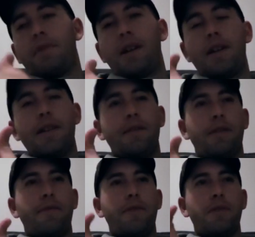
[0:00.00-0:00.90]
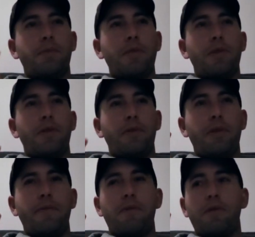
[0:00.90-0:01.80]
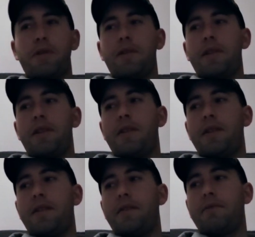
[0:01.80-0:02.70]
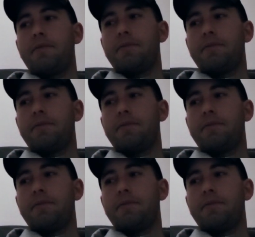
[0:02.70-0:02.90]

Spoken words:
I fish primarily 3, 4, and